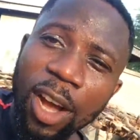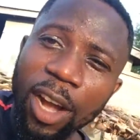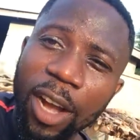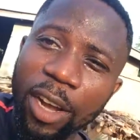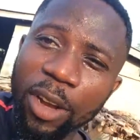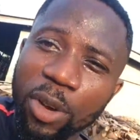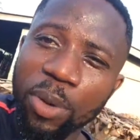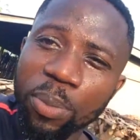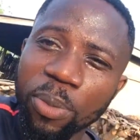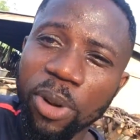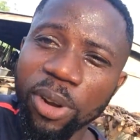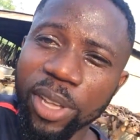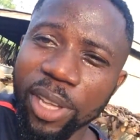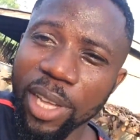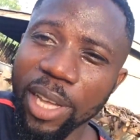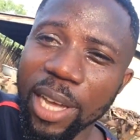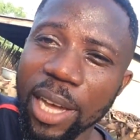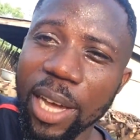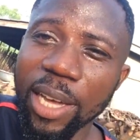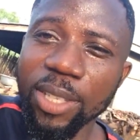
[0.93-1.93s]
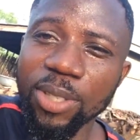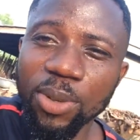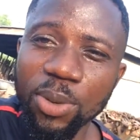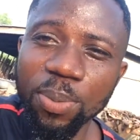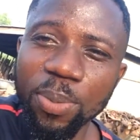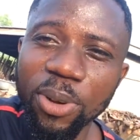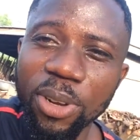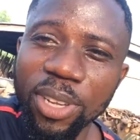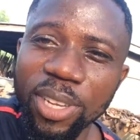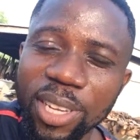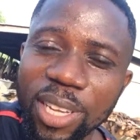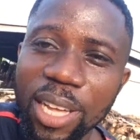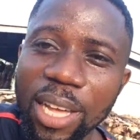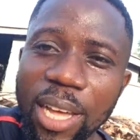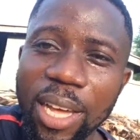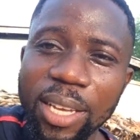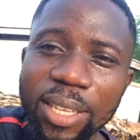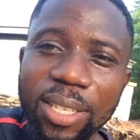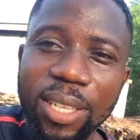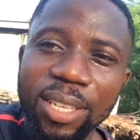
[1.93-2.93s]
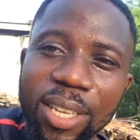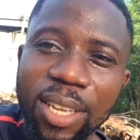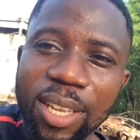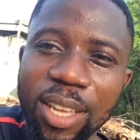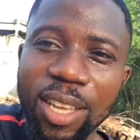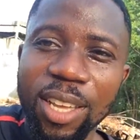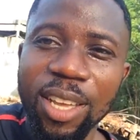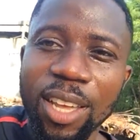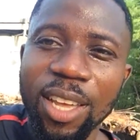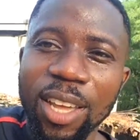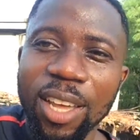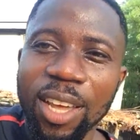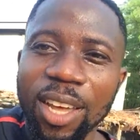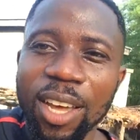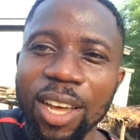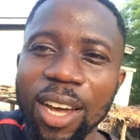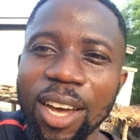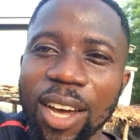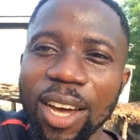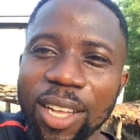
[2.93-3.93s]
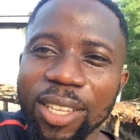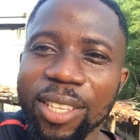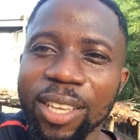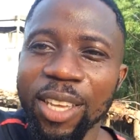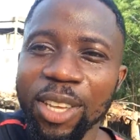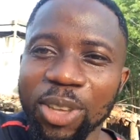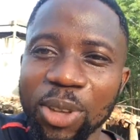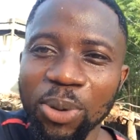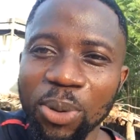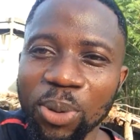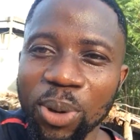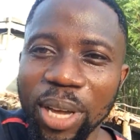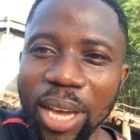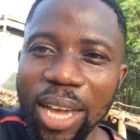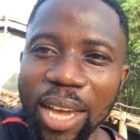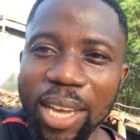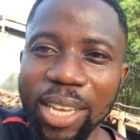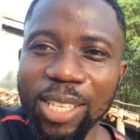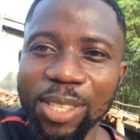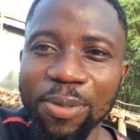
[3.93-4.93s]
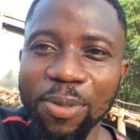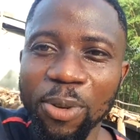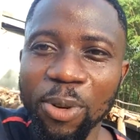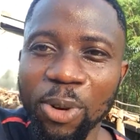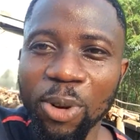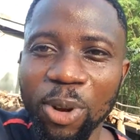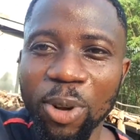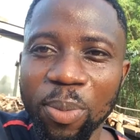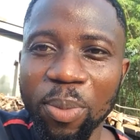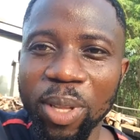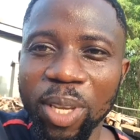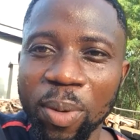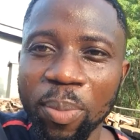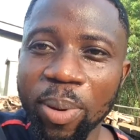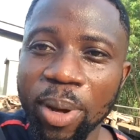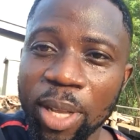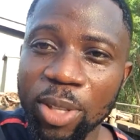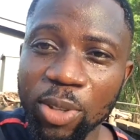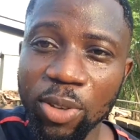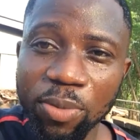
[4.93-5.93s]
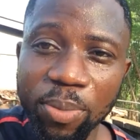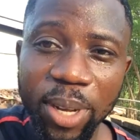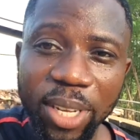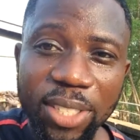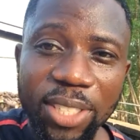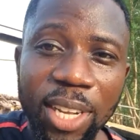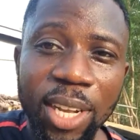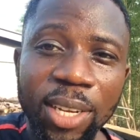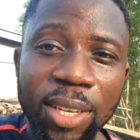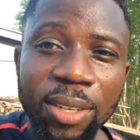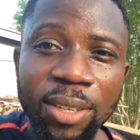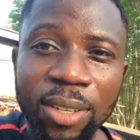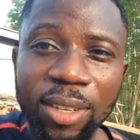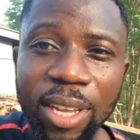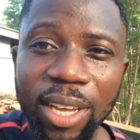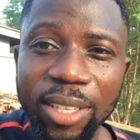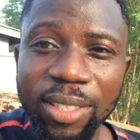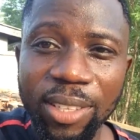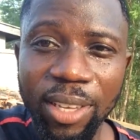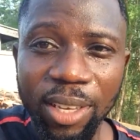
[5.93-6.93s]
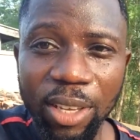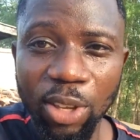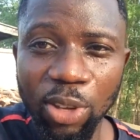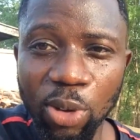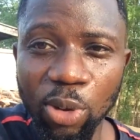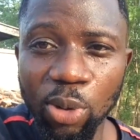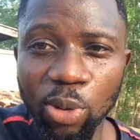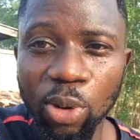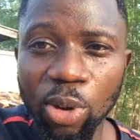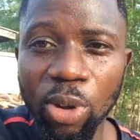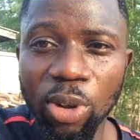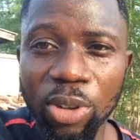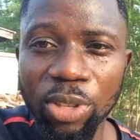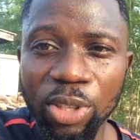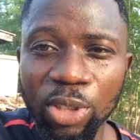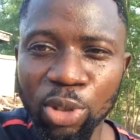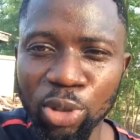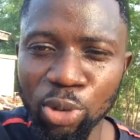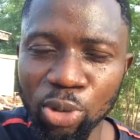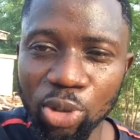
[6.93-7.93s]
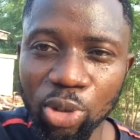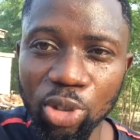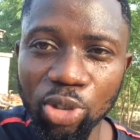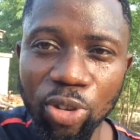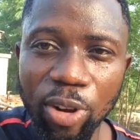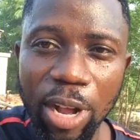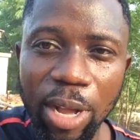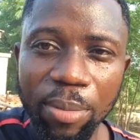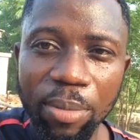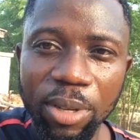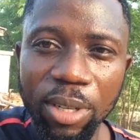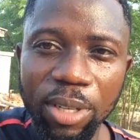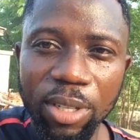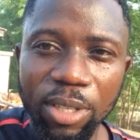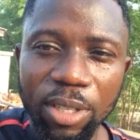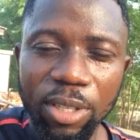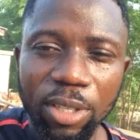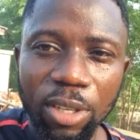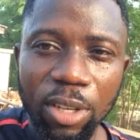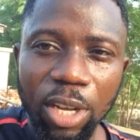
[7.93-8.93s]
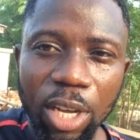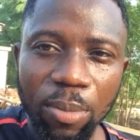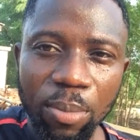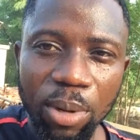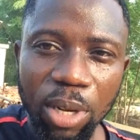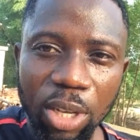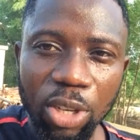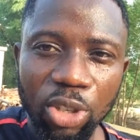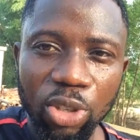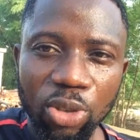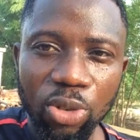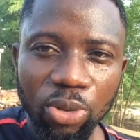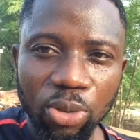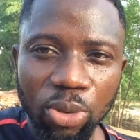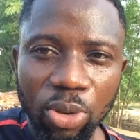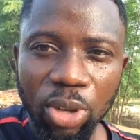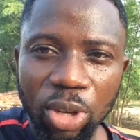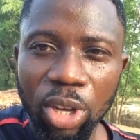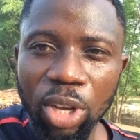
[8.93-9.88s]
all right good morning guys good morning guys I uh, thank you guys for being a part of my channel I thank you all the new subscribers God bless you